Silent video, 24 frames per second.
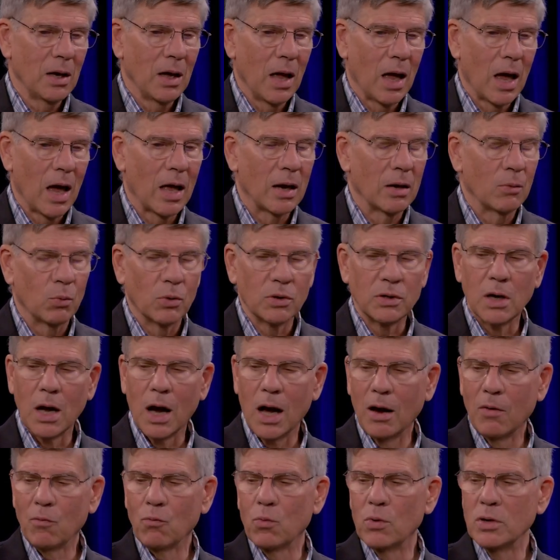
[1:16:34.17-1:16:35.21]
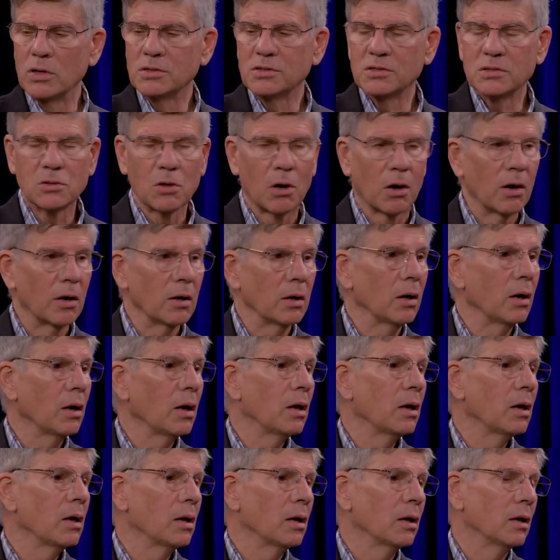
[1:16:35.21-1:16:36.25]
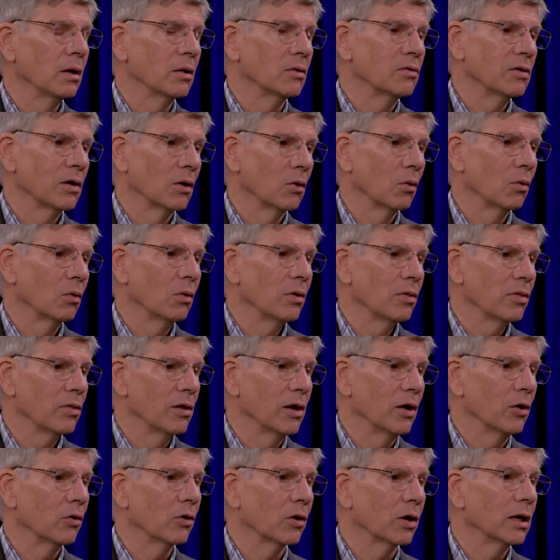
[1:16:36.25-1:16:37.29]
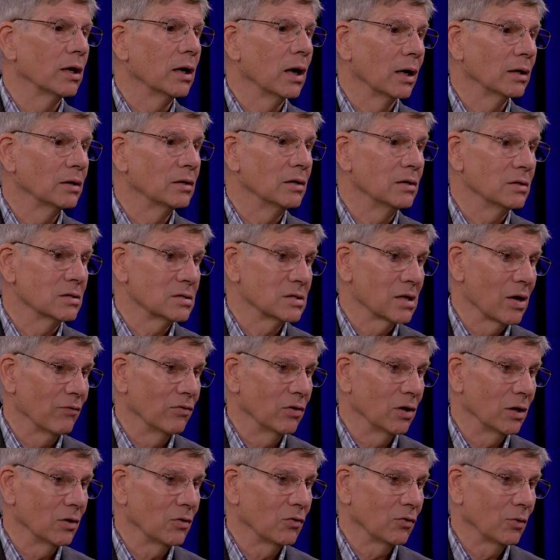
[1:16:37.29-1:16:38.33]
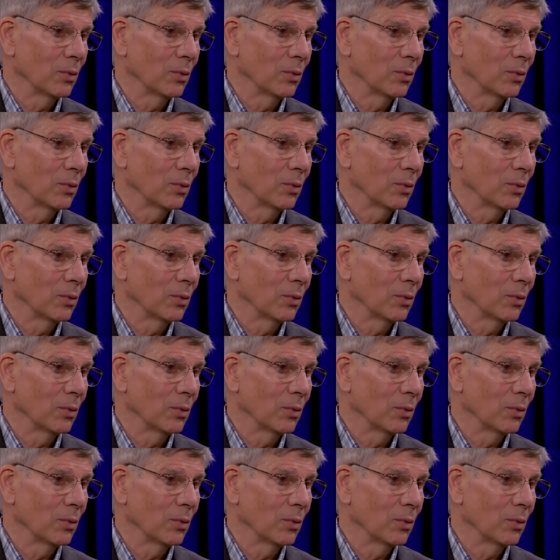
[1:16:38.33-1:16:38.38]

And it would not restart until the early 1970s.